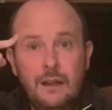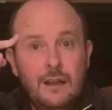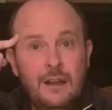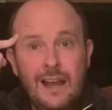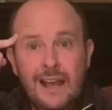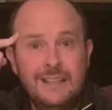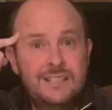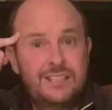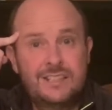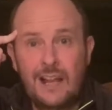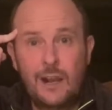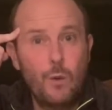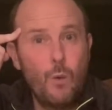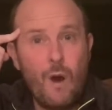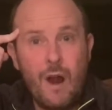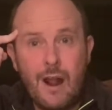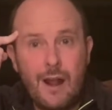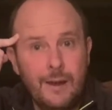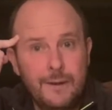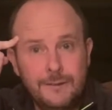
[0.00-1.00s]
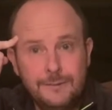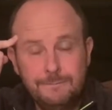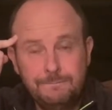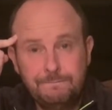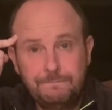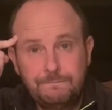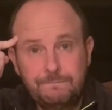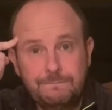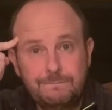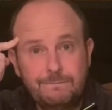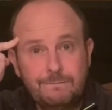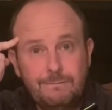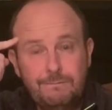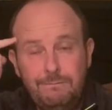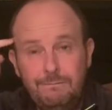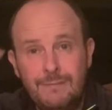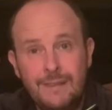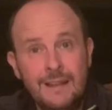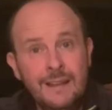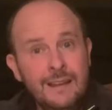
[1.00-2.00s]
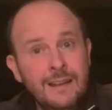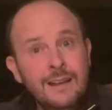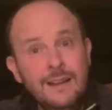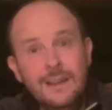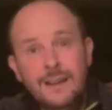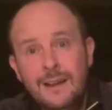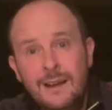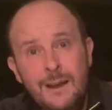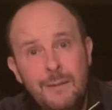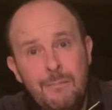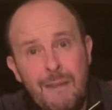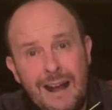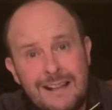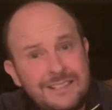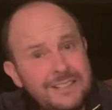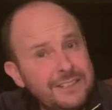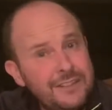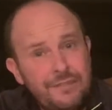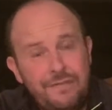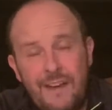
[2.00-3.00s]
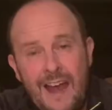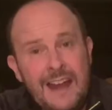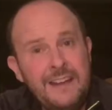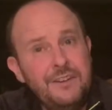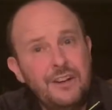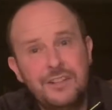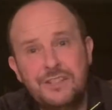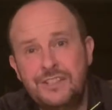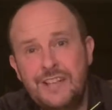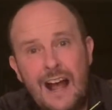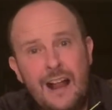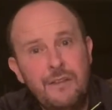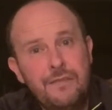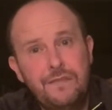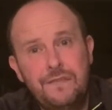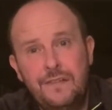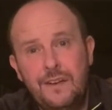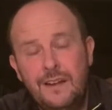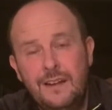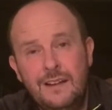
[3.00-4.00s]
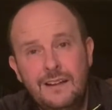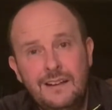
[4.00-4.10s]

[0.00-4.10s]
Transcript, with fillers: is still working. Imagine to find yourself